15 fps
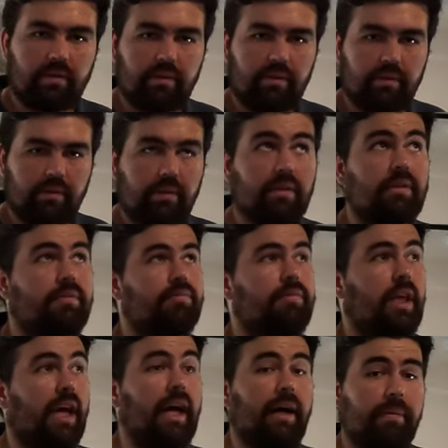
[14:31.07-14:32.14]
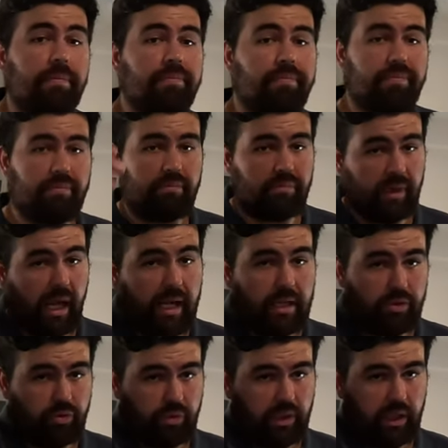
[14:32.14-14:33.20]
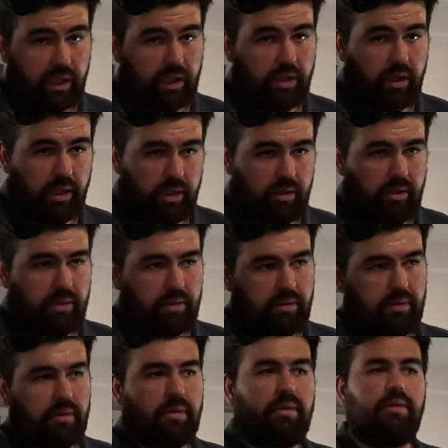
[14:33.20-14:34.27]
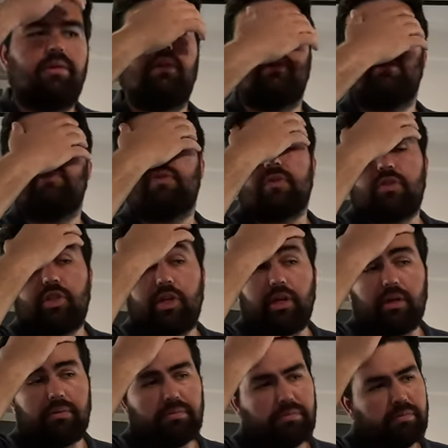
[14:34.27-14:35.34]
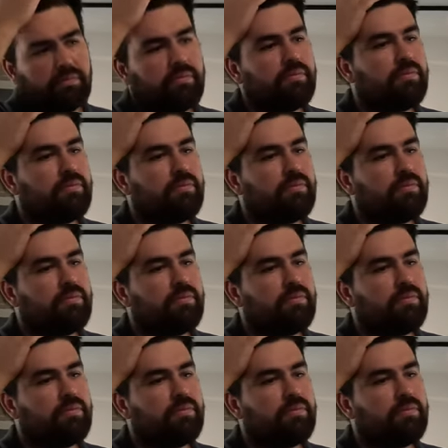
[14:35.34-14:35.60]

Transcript: head height. Yeah. That is really good. Unreal. For sure. You want to